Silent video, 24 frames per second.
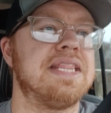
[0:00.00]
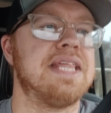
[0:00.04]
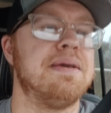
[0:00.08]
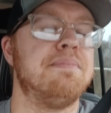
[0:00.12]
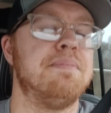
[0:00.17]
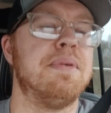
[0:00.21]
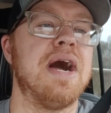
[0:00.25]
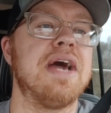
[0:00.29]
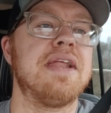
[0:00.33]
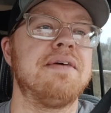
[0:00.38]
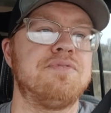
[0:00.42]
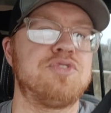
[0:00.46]

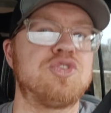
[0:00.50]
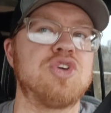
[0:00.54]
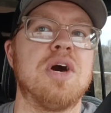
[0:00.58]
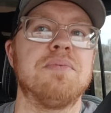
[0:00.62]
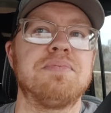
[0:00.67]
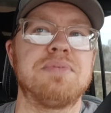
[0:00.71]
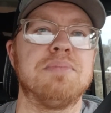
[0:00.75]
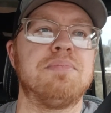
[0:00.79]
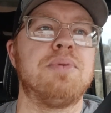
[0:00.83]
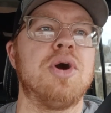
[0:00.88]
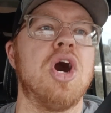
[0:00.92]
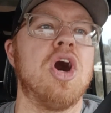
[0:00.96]
might have
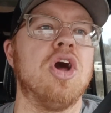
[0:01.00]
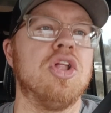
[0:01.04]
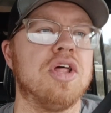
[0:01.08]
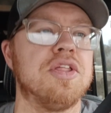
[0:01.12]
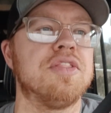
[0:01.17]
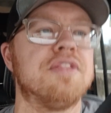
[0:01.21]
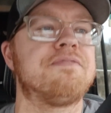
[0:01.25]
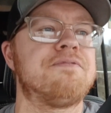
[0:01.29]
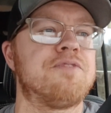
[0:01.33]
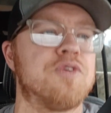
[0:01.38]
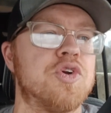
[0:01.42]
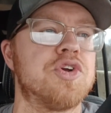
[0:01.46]
dropped the ball on
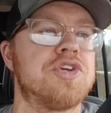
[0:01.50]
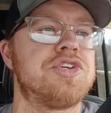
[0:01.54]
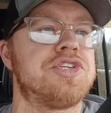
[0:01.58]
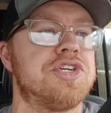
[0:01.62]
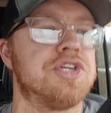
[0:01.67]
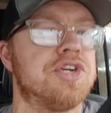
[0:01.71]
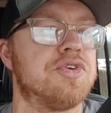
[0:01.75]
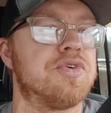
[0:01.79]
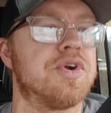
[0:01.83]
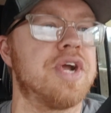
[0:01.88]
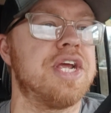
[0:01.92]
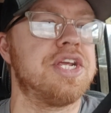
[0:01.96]
the first
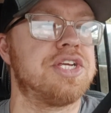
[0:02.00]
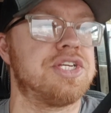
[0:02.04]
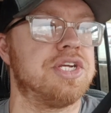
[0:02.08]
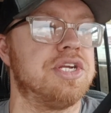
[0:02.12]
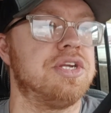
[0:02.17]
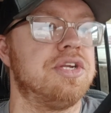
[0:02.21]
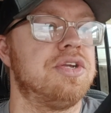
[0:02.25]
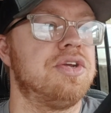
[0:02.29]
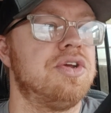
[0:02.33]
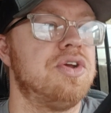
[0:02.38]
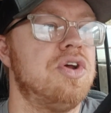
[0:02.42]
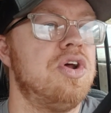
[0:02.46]

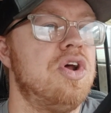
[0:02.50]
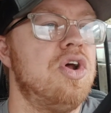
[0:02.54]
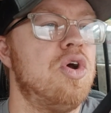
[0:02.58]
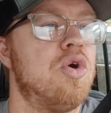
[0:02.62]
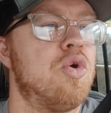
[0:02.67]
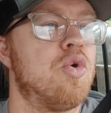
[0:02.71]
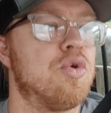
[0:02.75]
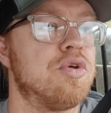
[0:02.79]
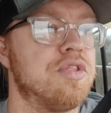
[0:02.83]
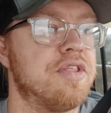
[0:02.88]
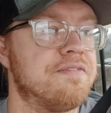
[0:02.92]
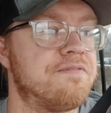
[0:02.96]
generation
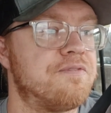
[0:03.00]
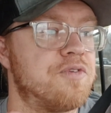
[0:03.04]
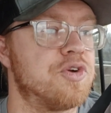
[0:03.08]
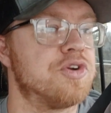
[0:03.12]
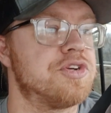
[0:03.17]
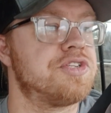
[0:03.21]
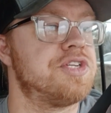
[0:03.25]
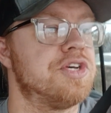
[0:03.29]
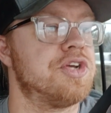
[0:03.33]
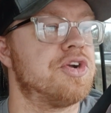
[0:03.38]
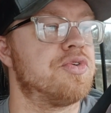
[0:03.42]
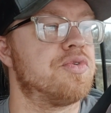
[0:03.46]
or the
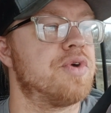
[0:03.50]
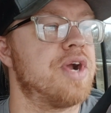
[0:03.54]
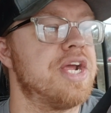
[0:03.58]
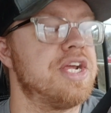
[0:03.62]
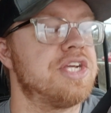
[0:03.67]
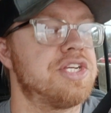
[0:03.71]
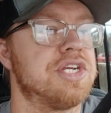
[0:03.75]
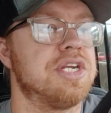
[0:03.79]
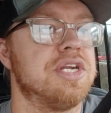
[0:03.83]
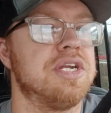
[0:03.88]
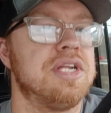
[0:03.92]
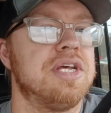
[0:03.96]
first
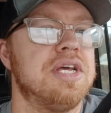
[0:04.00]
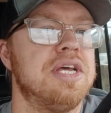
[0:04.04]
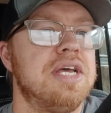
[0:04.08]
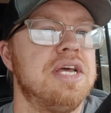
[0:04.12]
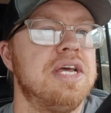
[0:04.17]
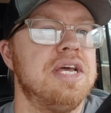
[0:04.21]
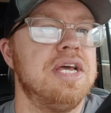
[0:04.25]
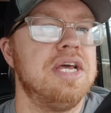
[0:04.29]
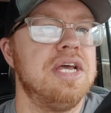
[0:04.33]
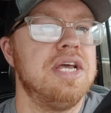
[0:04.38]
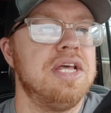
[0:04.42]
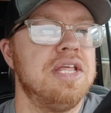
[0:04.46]
iteration.
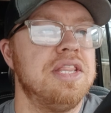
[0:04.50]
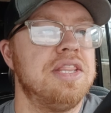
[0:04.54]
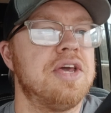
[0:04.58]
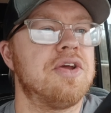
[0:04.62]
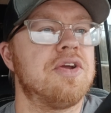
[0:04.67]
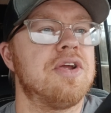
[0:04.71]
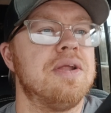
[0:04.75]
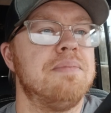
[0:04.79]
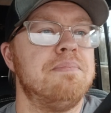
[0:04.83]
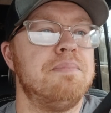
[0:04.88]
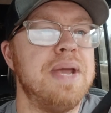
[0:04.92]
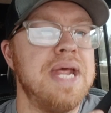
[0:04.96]

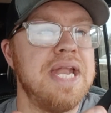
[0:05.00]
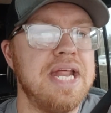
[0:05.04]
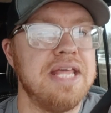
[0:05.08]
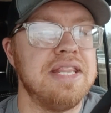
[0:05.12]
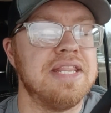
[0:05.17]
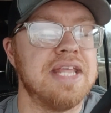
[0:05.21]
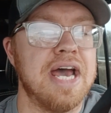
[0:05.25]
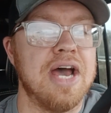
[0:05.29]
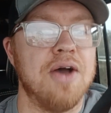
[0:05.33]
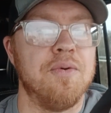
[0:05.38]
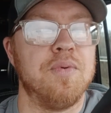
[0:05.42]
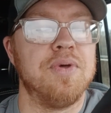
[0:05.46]
They're admitting
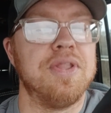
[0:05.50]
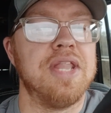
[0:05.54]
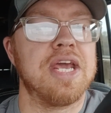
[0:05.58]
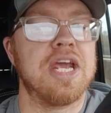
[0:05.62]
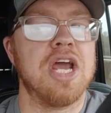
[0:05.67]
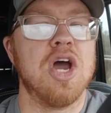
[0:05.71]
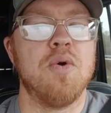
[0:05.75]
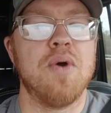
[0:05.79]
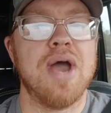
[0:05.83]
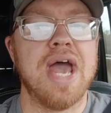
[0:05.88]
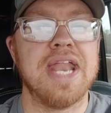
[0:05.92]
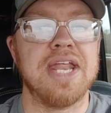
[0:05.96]
that when they
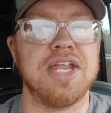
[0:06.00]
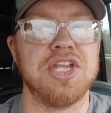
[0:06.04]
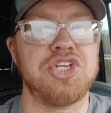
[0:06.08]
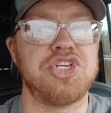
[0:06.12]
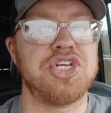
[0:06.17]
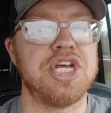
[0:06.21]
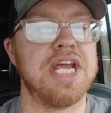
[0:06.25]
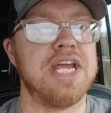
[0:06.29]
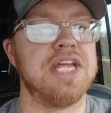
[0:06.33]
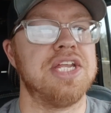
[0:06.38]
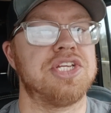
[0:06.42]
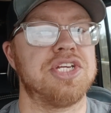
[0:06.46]
go ahead and
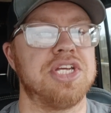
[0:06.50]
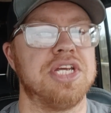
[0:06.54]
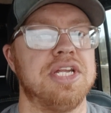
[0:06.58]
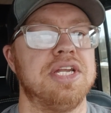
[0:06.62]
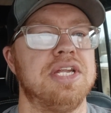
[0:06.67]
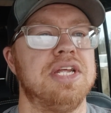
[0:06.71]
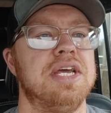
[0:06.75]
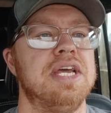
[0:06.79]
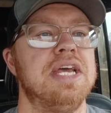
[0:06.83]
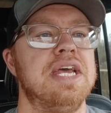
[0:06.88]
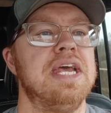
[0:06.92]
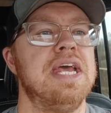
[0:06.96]
change it.
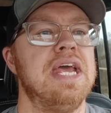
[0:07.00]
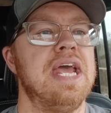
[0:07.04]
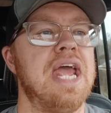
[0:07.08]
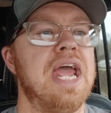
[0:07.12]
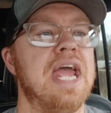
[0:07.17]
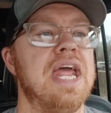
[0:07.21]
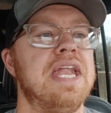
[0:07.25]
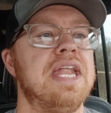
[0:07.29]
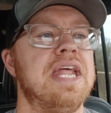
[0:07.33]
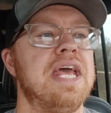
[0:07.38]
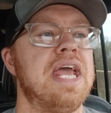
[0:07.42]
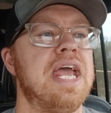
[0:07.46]

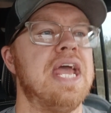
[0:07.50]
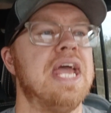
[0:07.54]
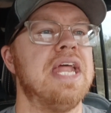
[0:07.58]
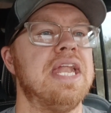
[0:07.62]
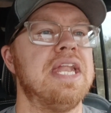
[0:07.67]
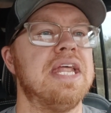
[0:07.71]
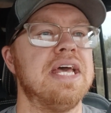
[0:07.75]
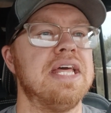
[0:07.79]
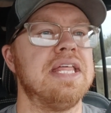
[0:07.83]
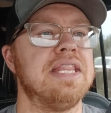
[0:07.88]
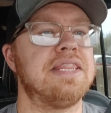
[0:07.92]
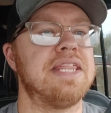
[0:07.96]

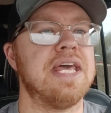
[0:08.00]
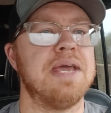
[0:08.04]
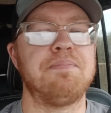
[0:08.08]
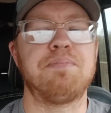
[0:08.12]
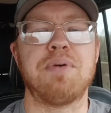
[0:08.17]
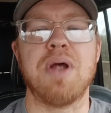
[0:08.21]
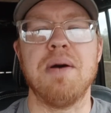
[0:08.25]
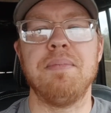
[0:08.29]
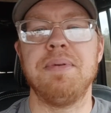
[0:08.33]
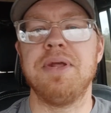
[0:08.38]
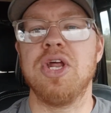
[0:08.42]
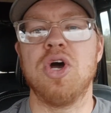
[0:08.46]
And they
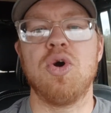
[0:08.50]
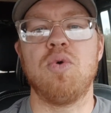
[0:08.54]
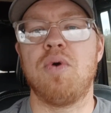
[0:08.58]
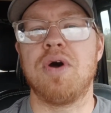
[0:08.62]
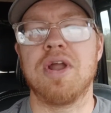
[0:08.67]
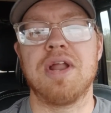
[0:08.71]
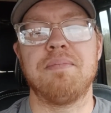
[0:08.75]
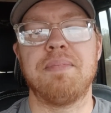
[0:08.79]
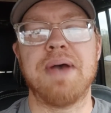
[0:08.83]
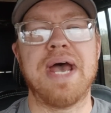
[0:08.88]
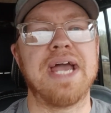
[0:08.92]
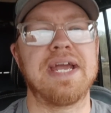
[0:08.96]
probably don't
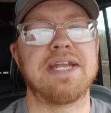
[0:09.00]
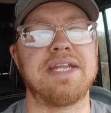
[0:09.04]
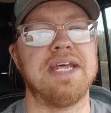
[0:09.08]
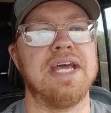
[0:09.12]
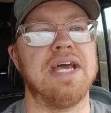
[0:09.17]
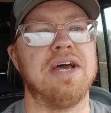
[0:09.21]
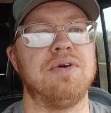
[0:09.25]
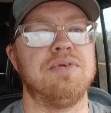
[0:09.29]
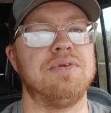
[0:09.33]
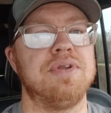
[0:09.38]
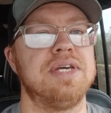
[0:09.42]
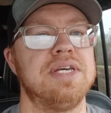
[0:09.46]
want to back
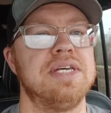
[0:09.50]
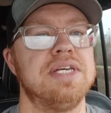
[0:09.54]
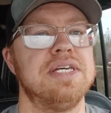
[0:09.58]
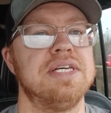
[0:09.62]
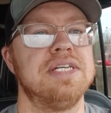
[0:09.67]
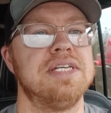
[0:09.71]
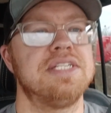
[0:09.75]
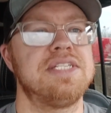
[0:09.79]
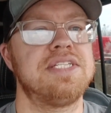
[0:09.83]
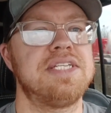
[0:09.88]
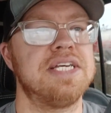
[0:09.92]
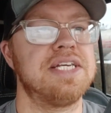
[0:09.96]
down.
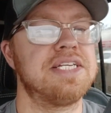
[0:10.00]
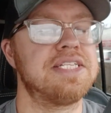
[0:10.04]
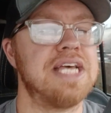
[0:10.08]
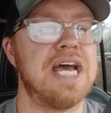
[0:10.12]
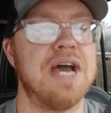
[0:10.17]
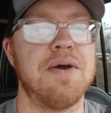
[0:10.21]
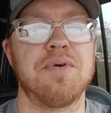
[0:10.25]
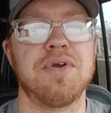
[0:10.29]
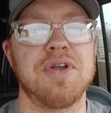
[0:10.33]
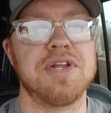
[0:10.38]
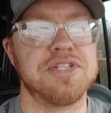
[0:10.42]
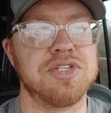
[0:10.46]
6
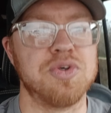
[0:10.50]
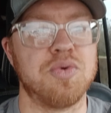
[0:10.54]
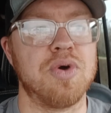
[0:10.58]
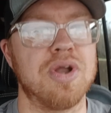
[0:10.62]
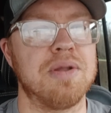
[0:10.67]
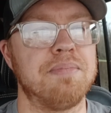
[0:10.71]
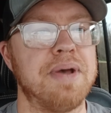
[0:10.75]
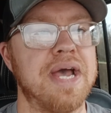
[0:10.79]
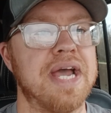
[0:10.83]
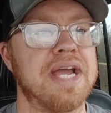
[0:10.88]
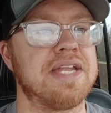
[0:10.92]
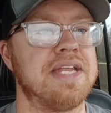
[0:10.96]
Hour doesn't want
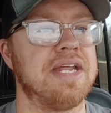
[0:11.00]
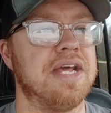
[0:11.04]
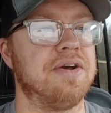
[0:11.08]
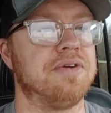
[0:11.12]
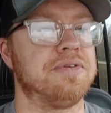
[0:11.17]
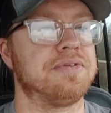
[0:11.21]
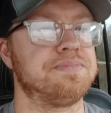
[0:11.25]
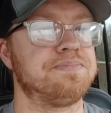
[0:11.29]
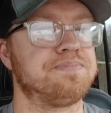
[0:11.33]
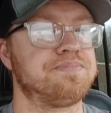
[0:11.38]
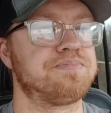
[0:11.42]
to back down.